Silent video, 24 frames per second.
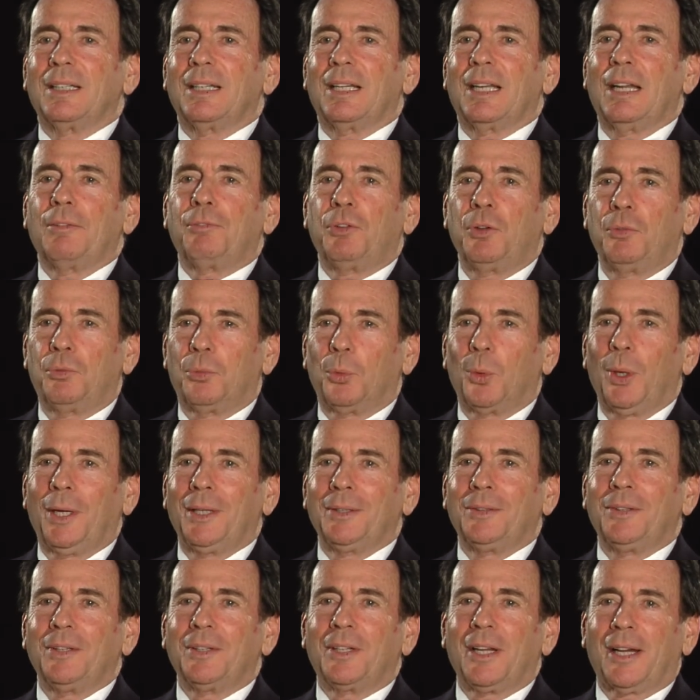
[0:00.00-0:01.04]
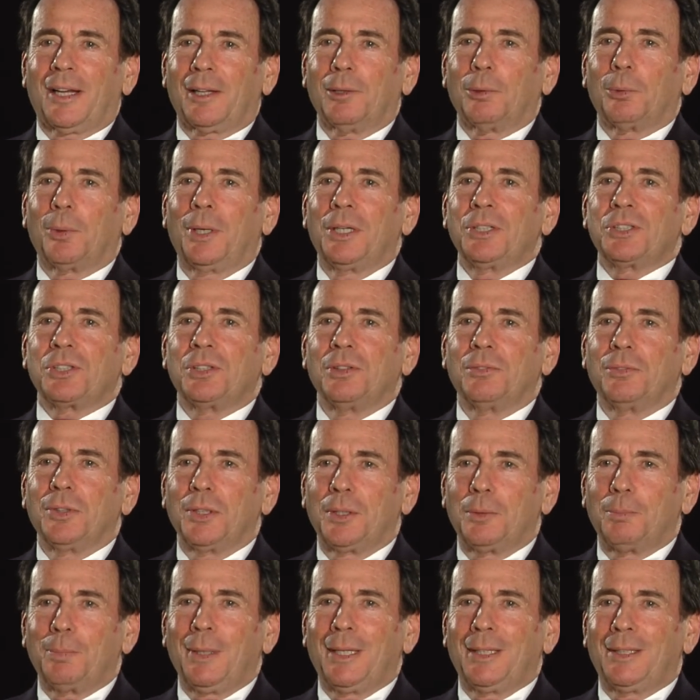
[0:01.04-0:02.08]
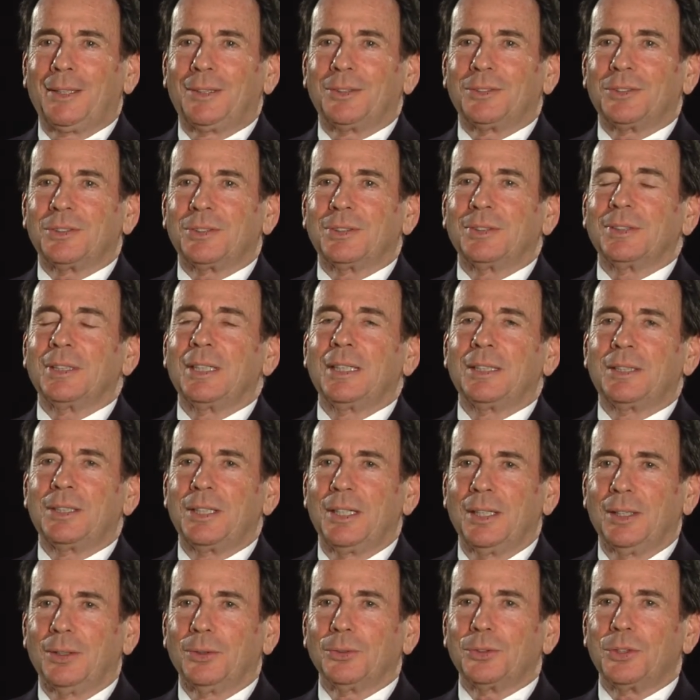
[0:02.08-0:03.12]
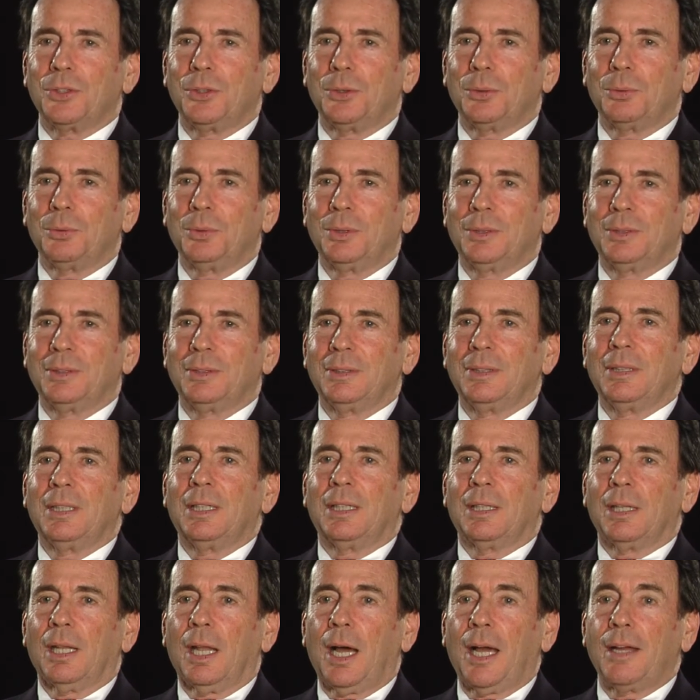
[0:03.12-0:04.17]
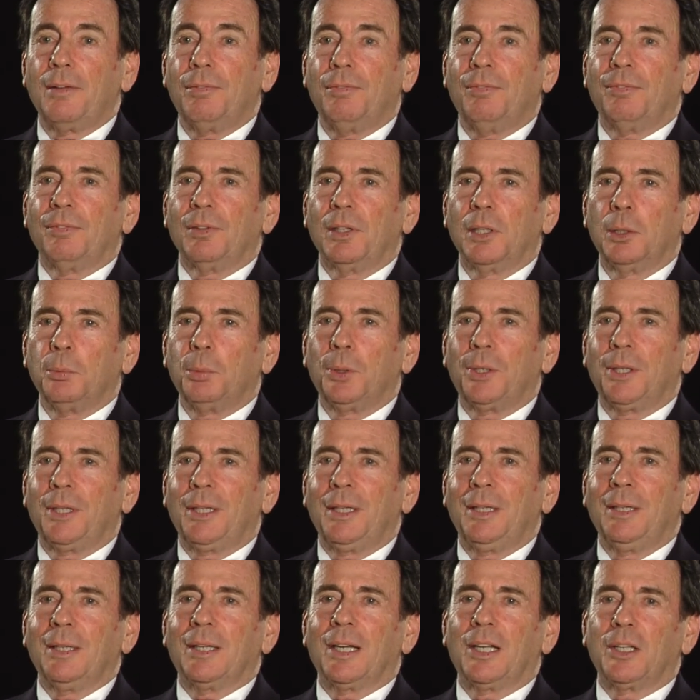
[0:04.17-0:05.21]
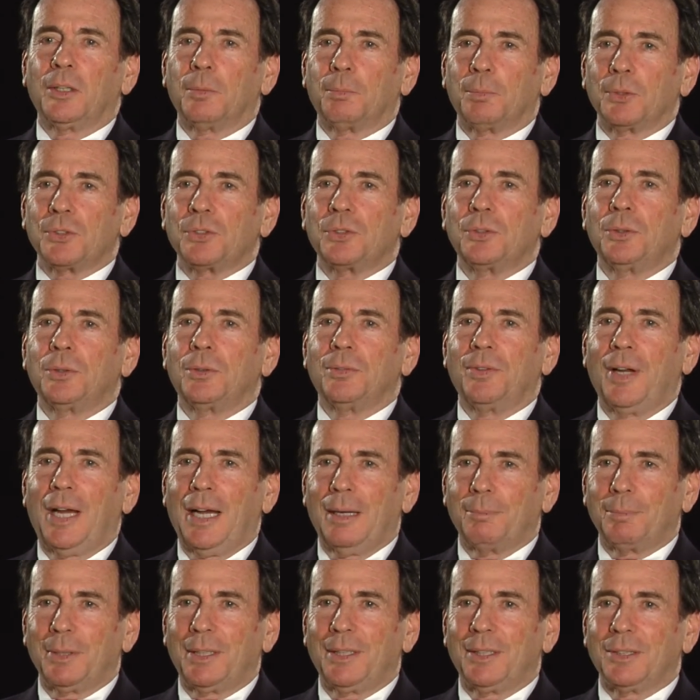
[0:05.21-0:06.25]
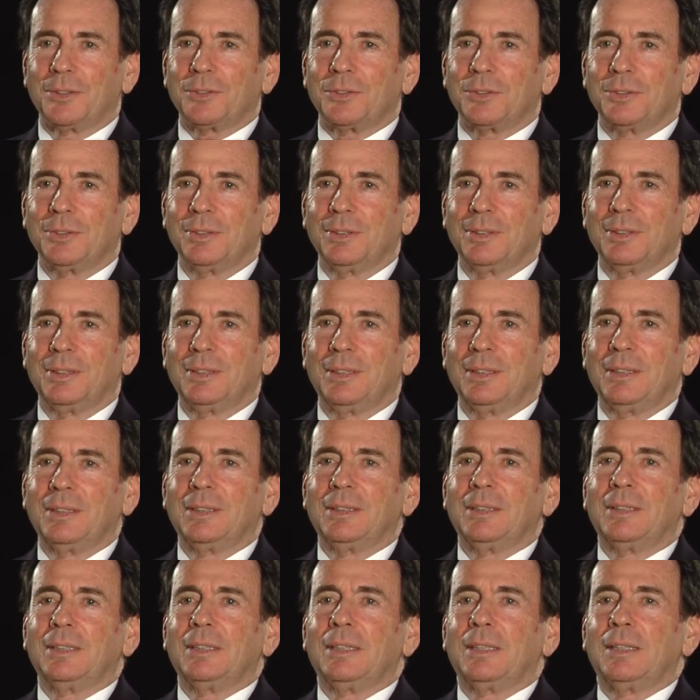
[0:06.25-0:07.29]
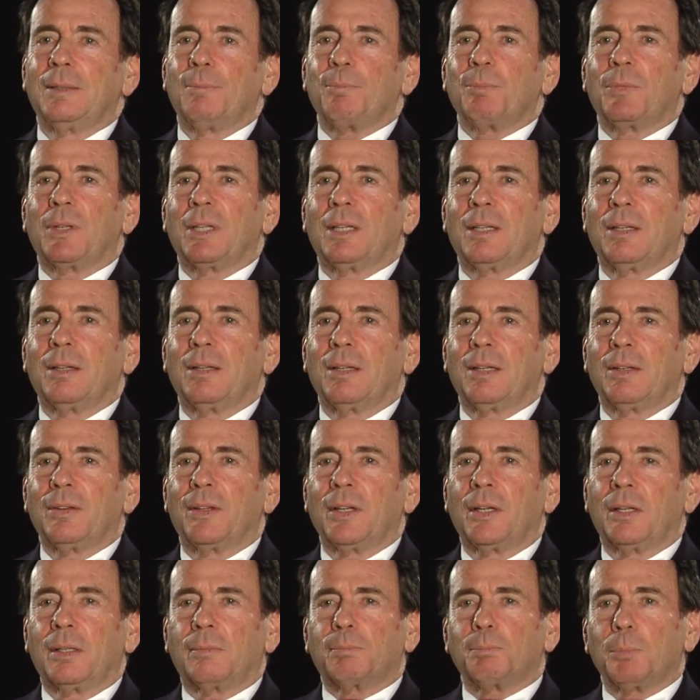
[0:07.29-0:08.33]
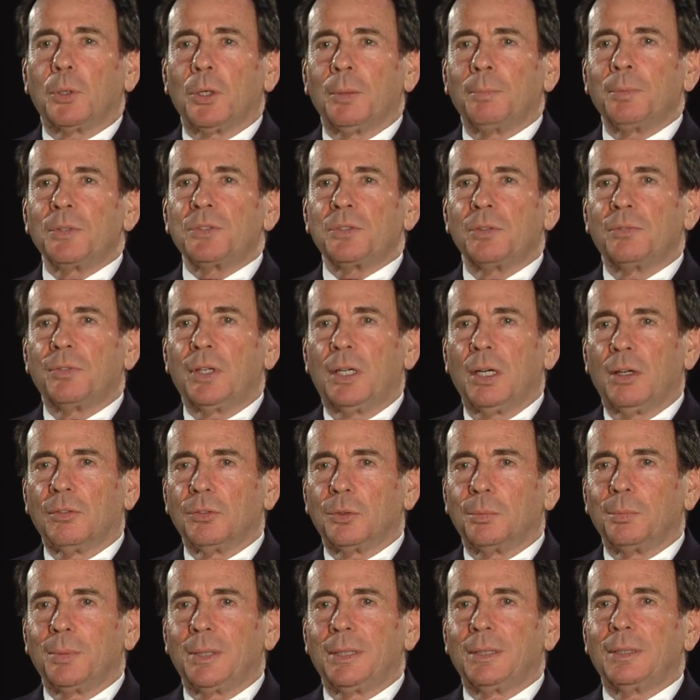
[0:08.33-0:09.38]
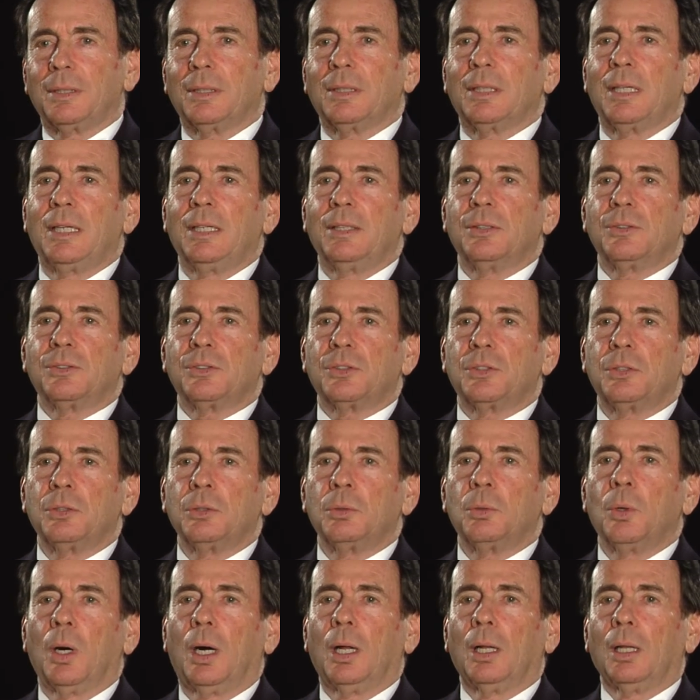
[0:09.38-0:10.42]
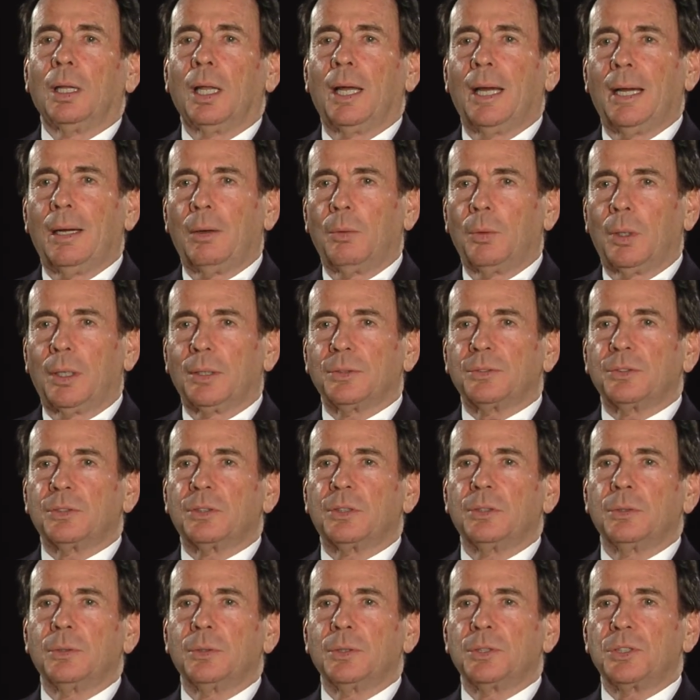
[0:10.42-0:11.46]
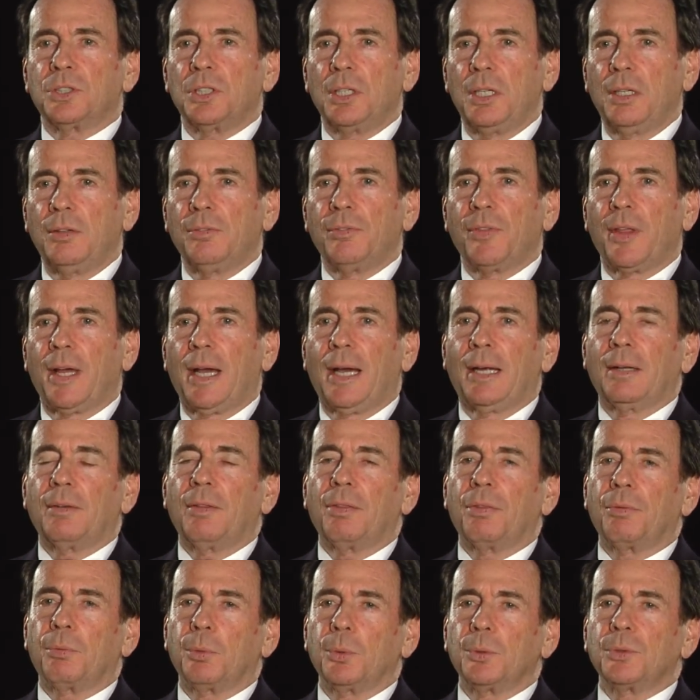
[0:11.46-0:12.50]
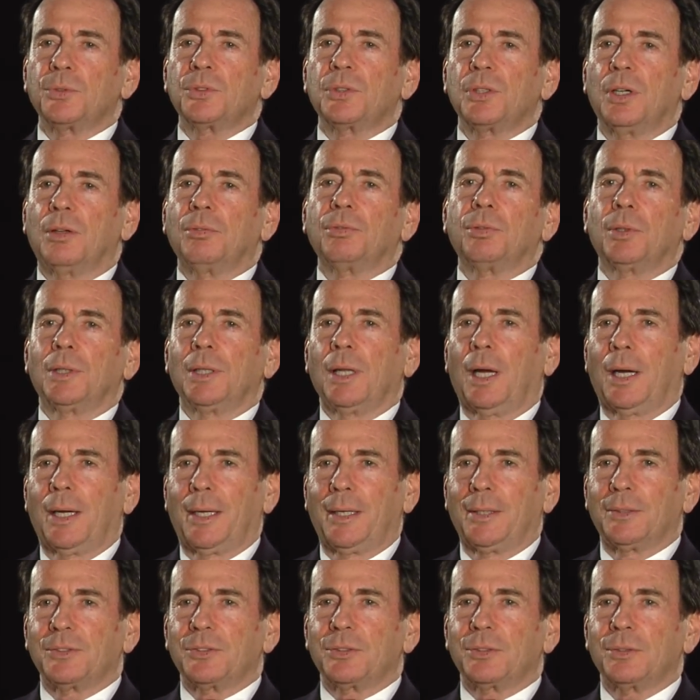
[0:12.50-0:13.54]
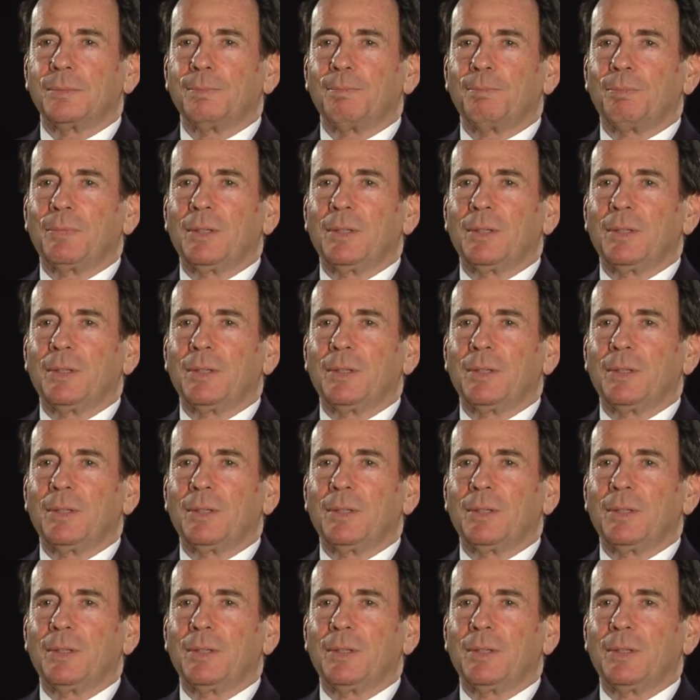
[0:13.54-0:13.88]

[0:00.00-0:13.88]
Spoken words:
If you've read the Declaration of Independence, it tells you life, liberty, and the pursuit of happiness. The purpose of government is to allow us to achieve that through self-reliance.